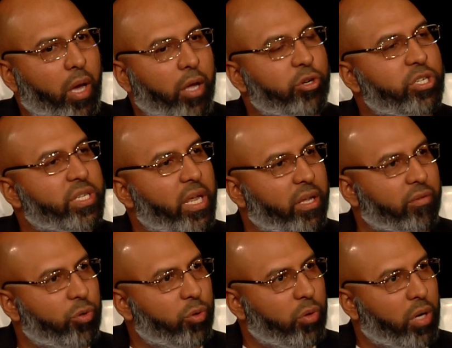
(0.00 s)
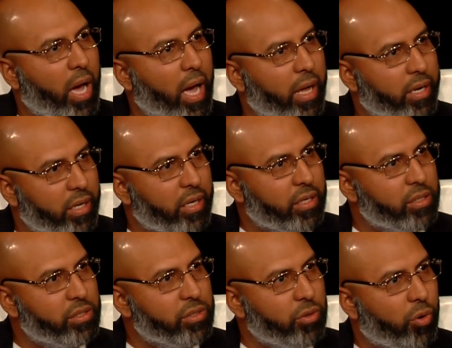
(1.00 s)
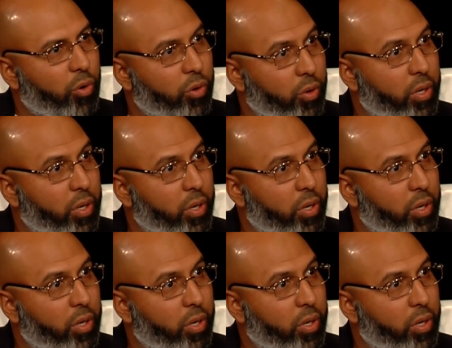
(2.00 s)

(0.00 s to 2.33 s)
understanding of who God is or